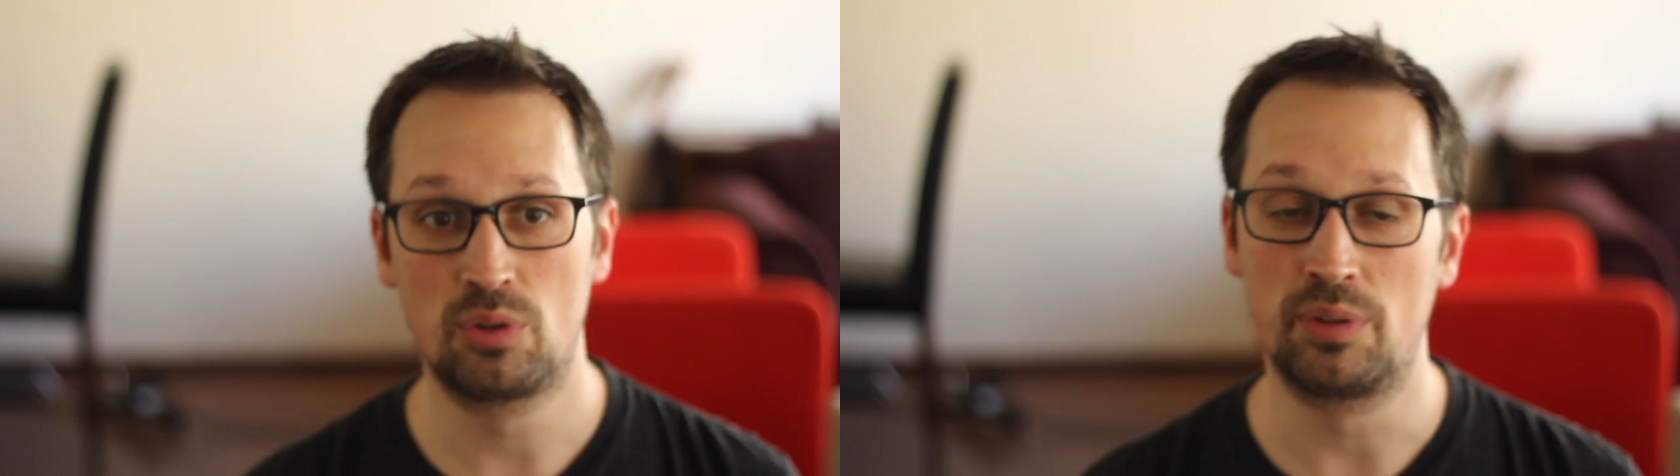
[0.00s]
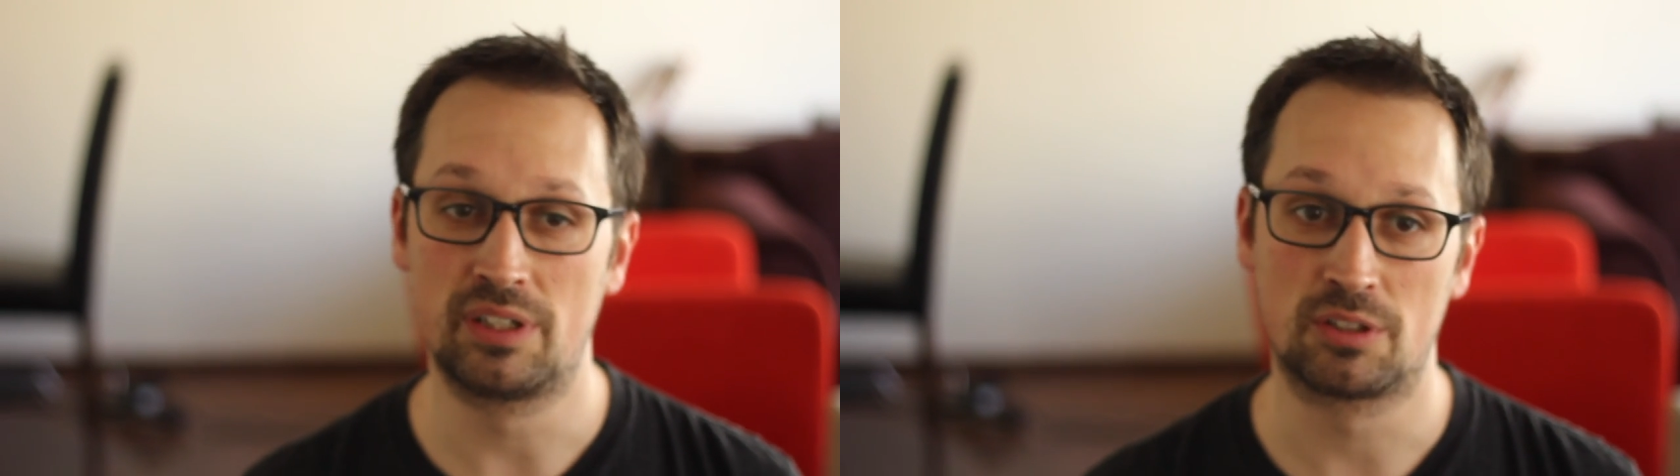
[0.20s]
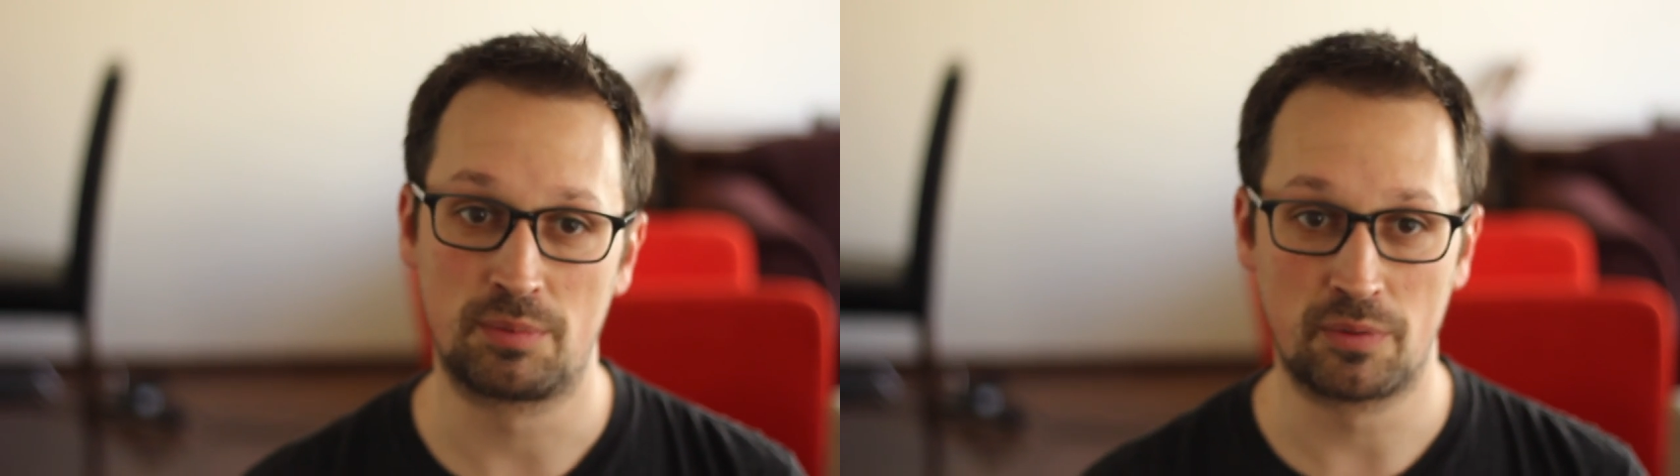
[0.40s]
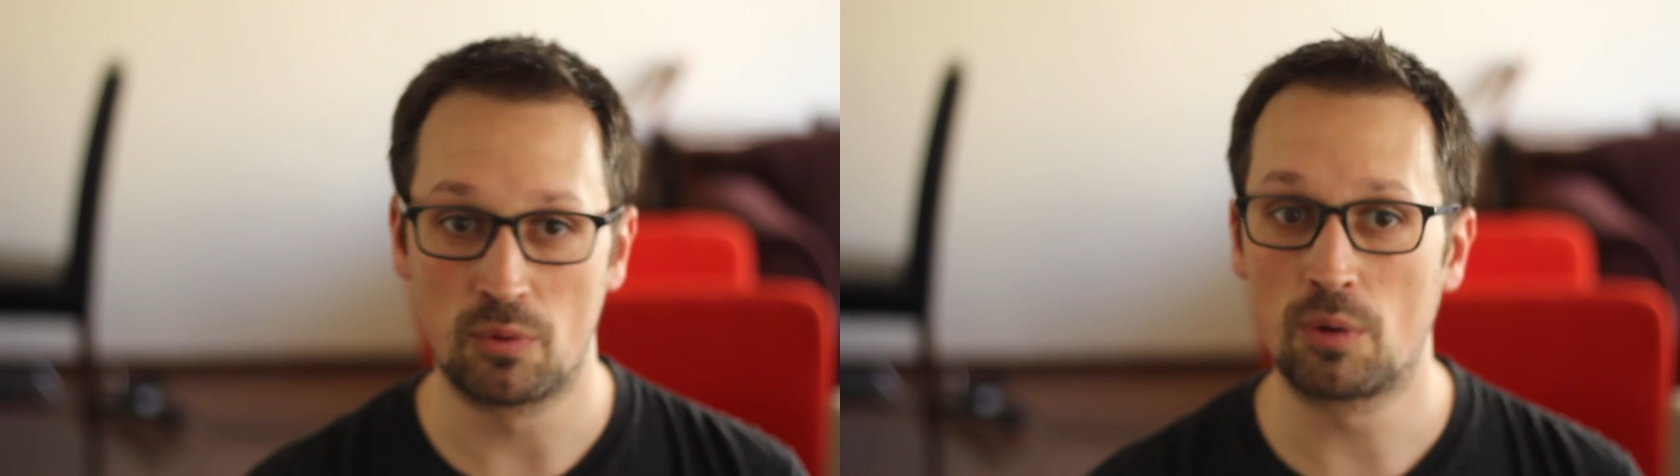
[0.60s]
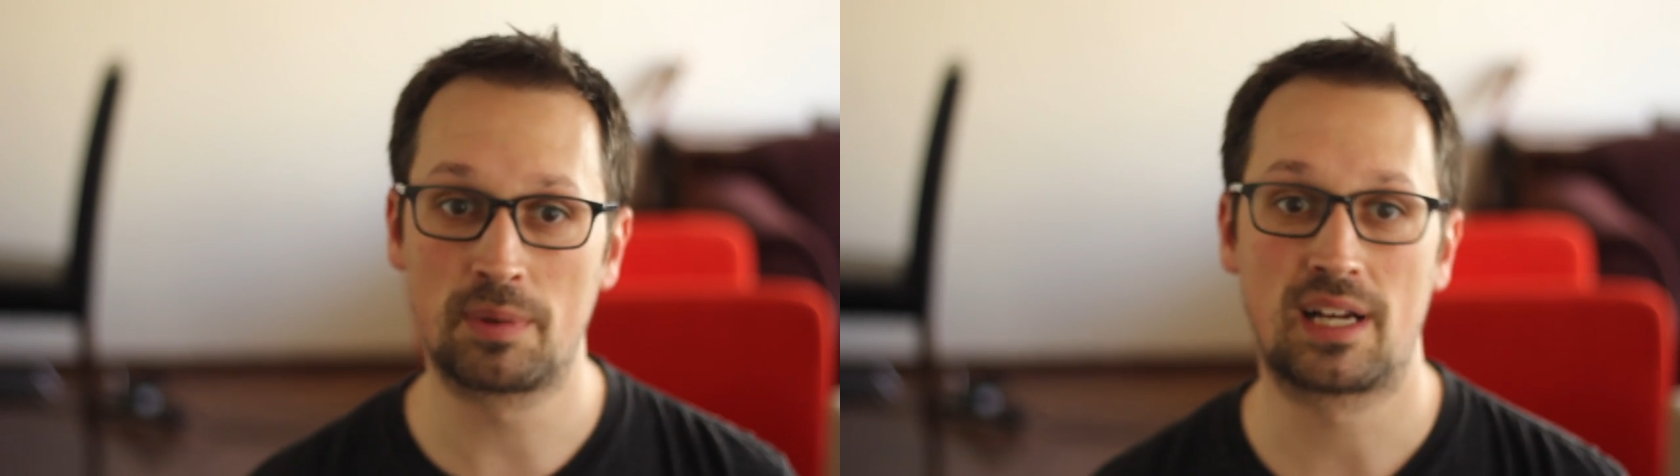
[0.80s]
2 years
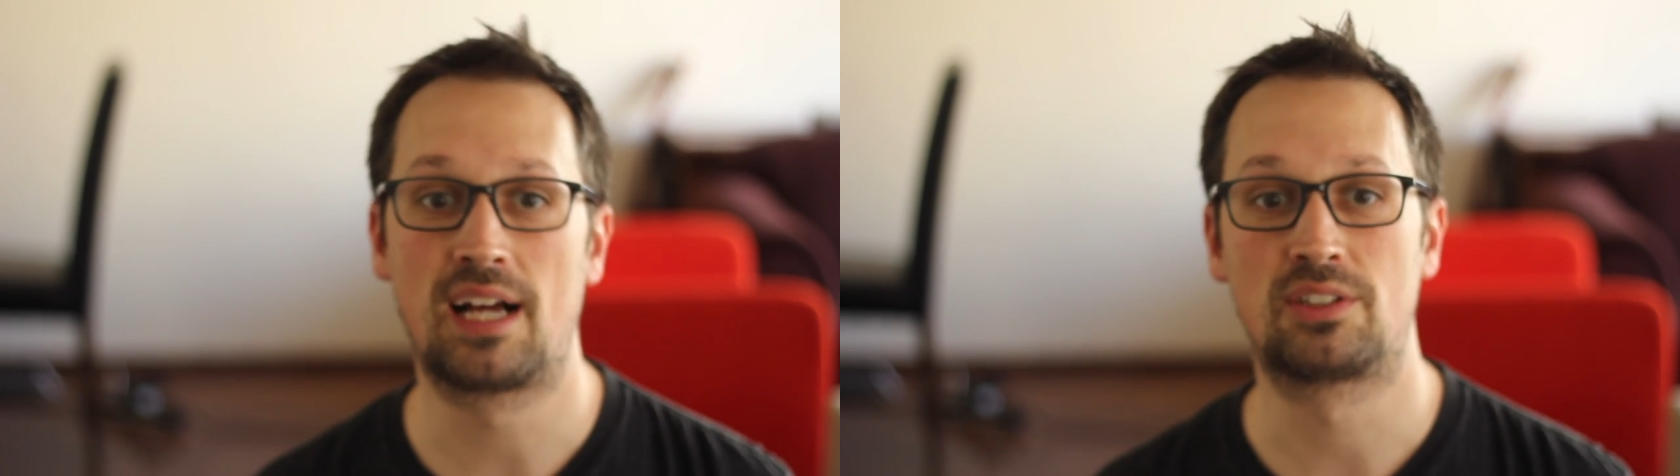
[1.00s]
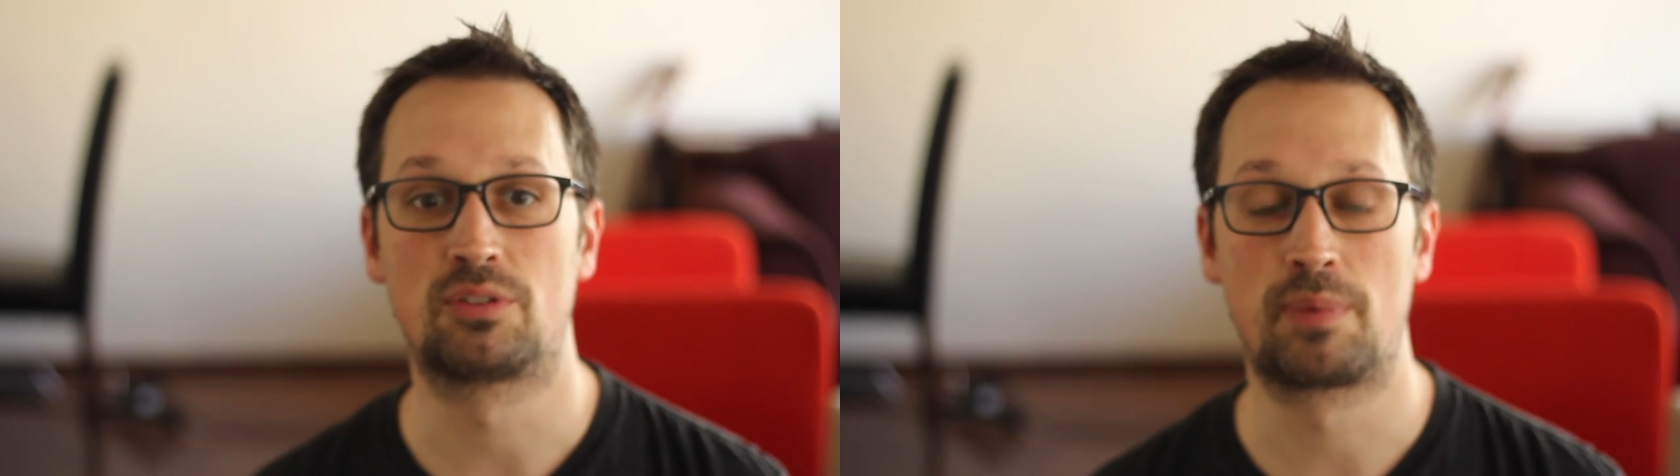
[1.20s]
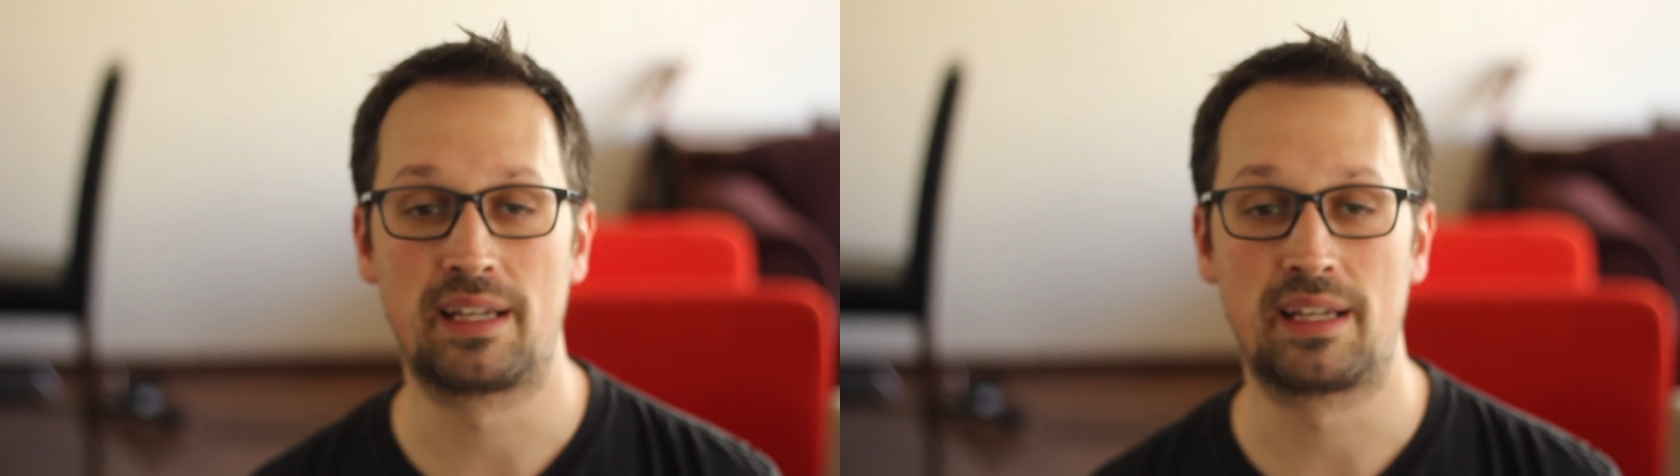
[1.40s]
before Picasso's